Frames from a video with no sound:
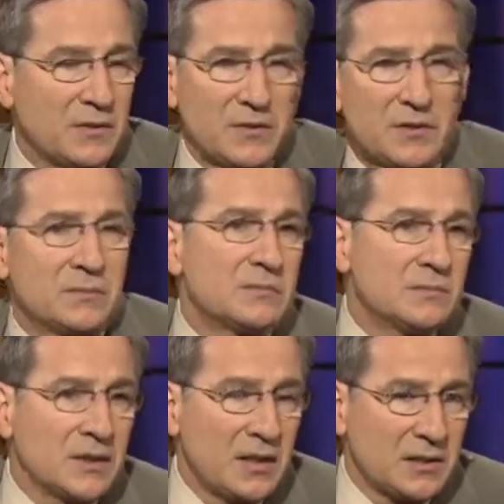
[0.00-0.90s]
if it's
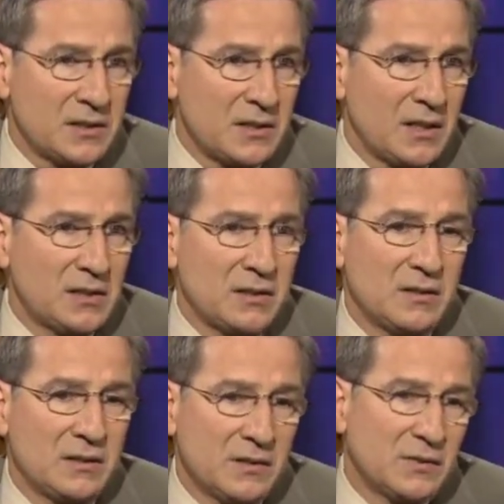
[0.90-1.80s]
metastasized to
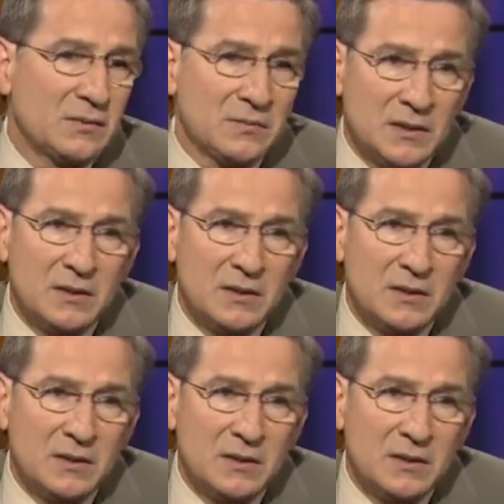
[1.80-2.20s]
the liver,